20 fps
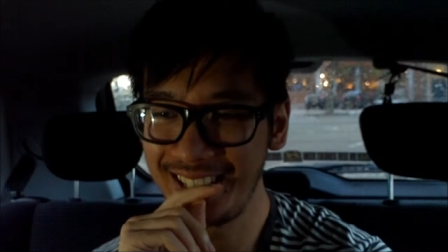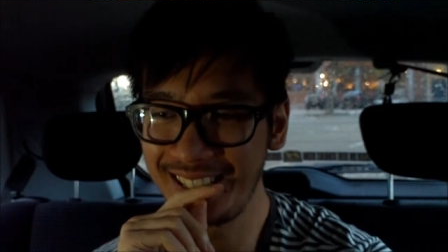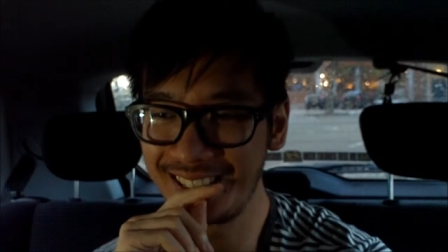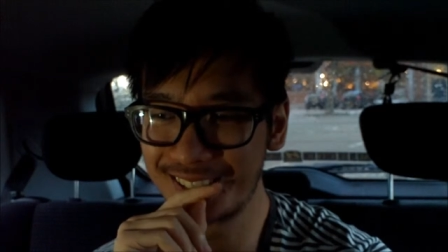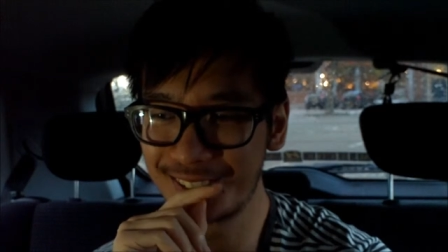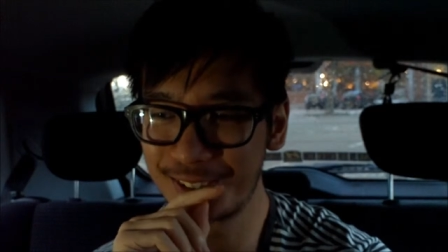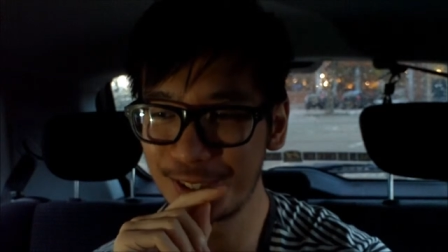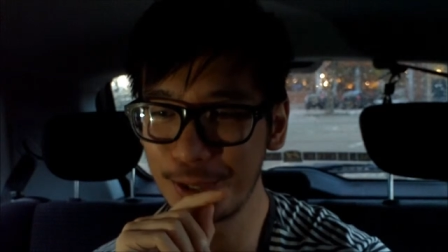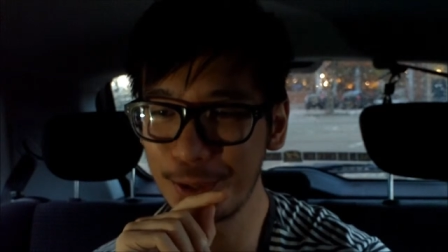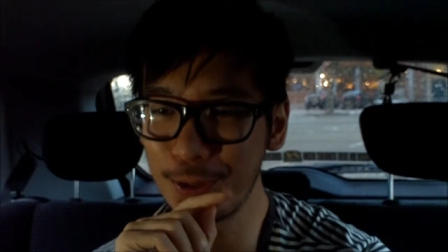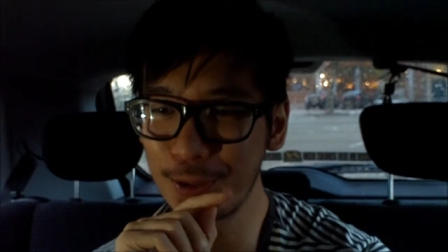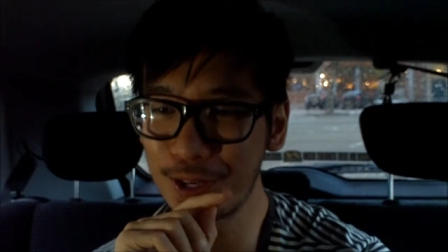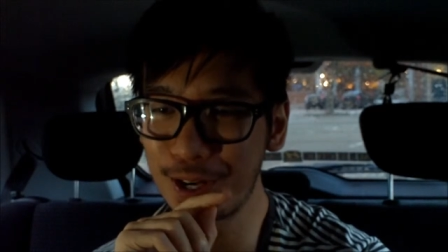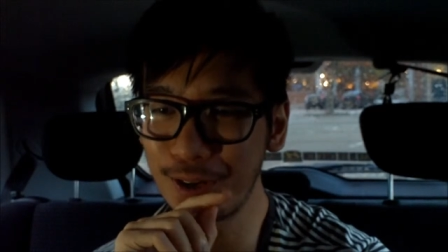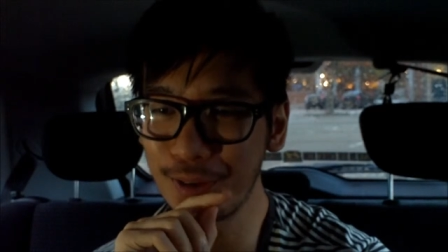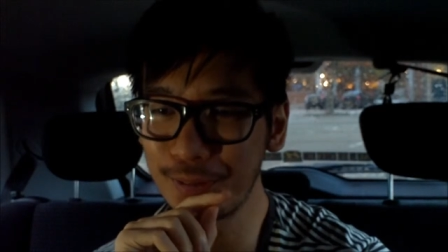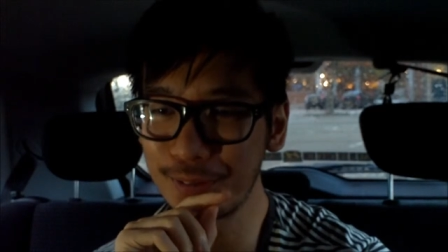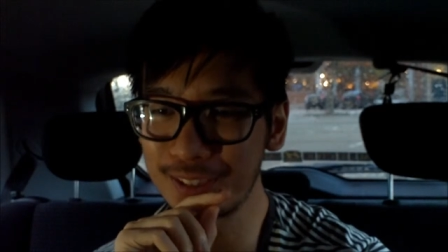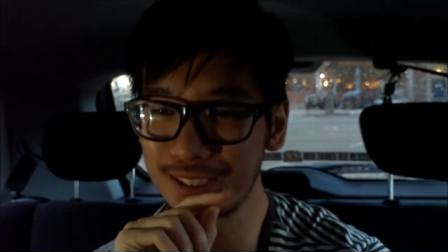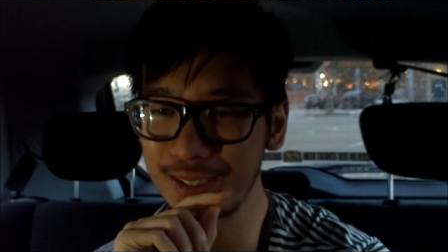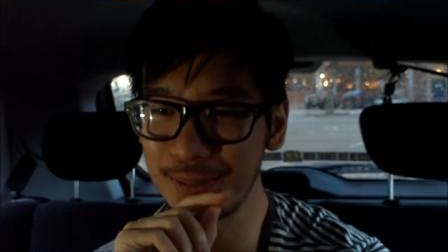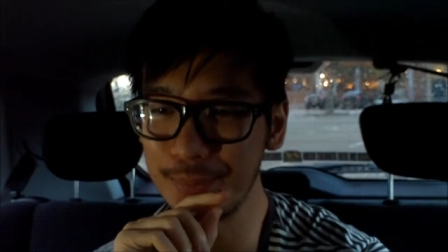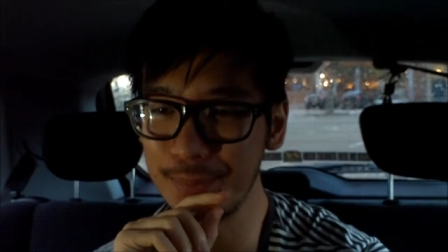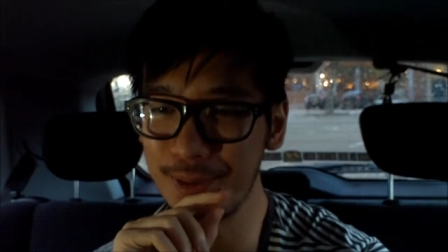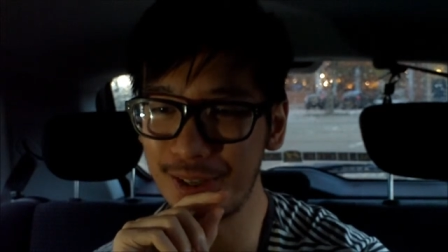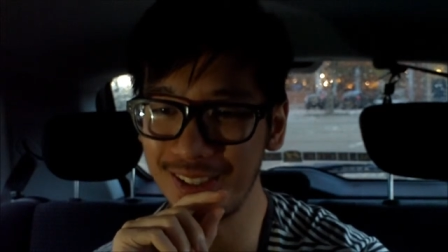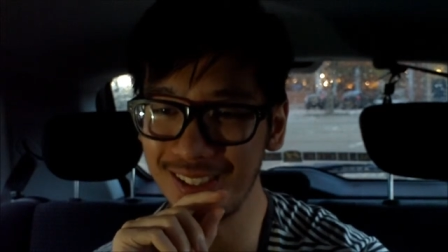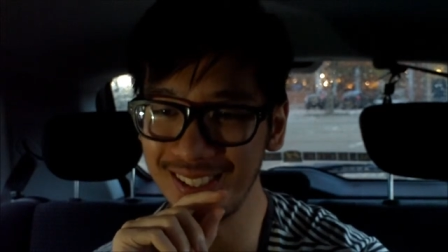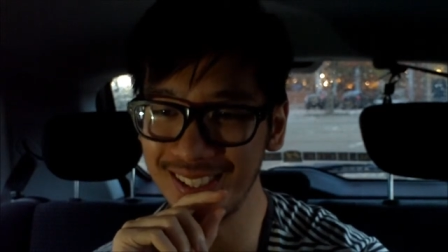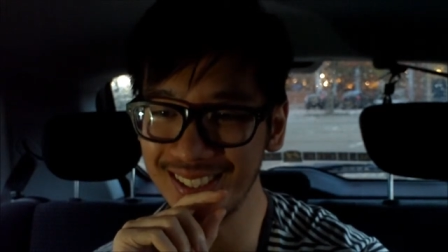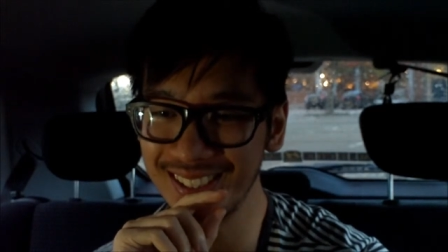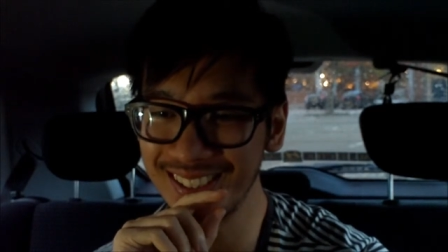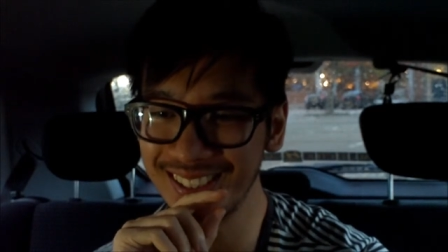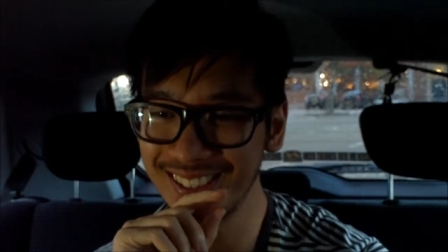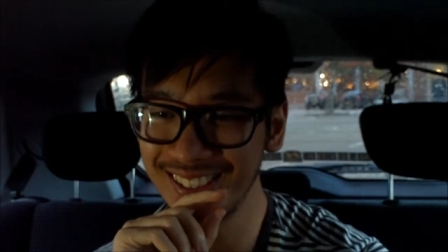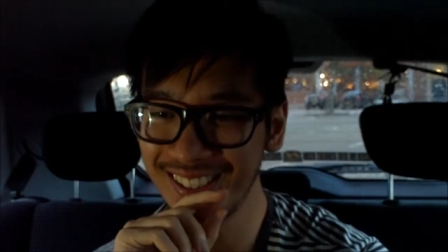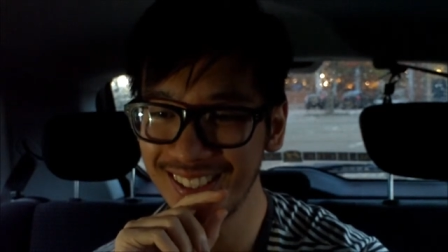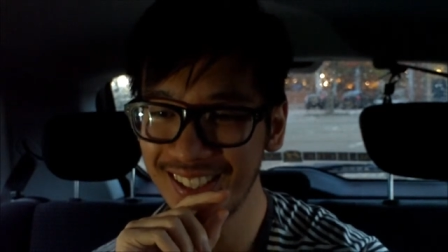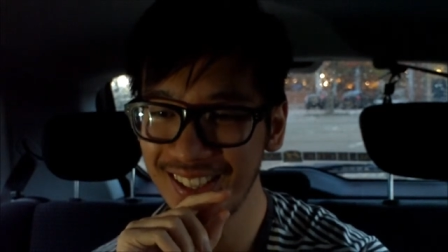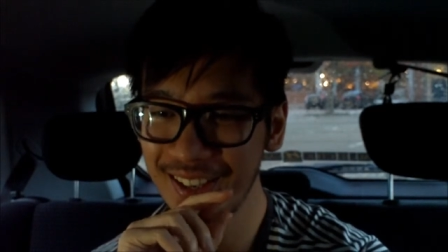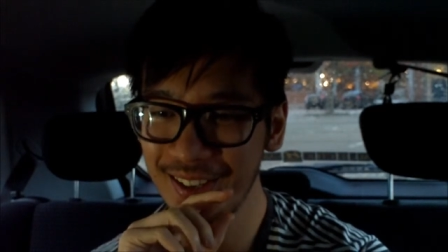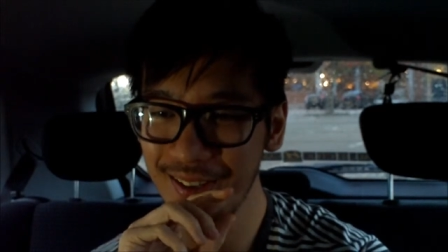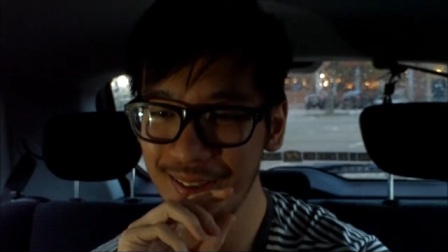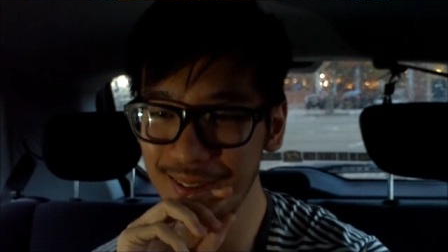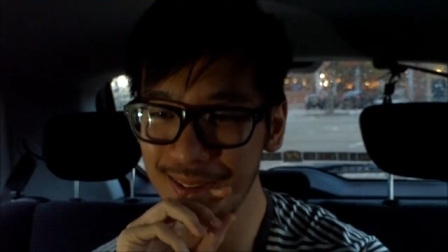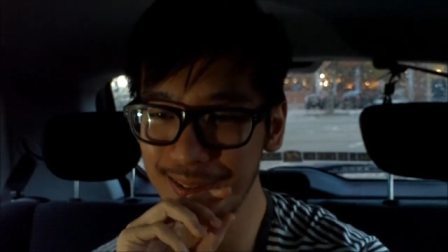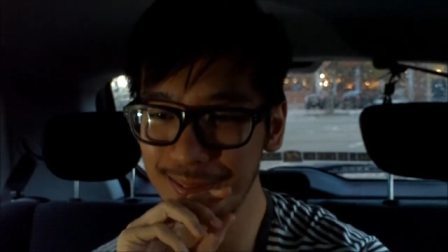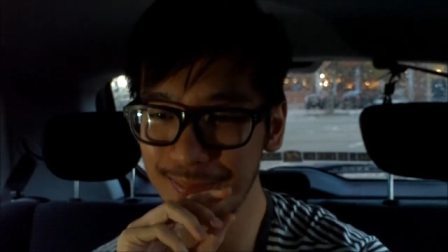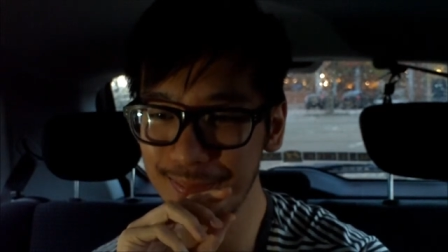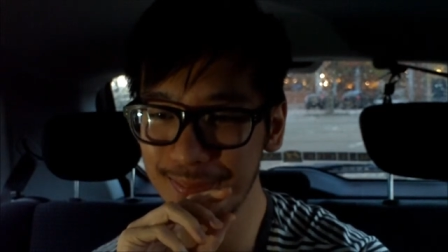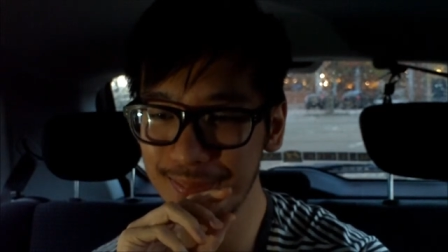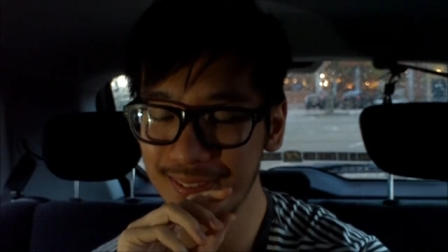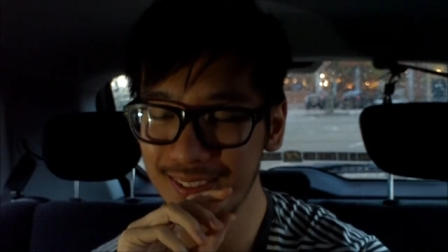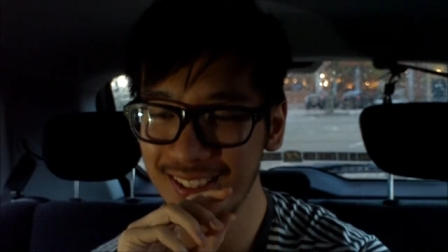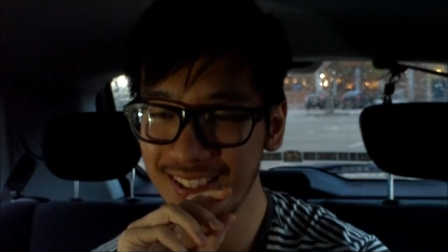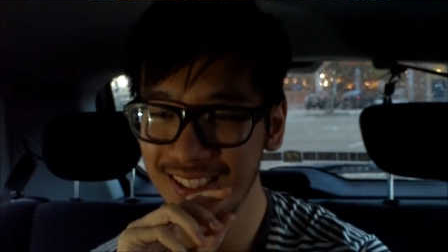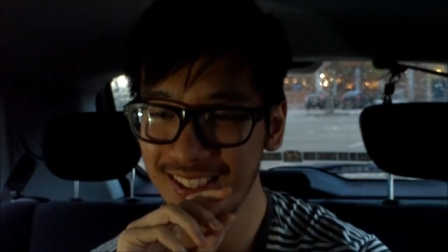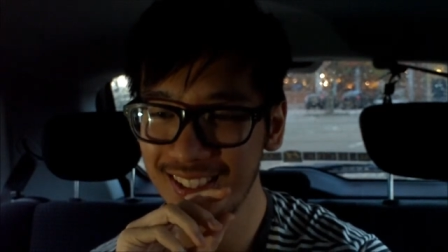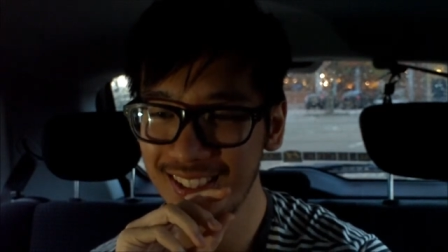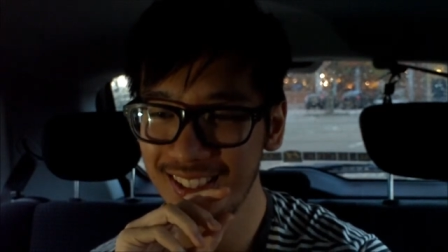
it's so kind of symbolic of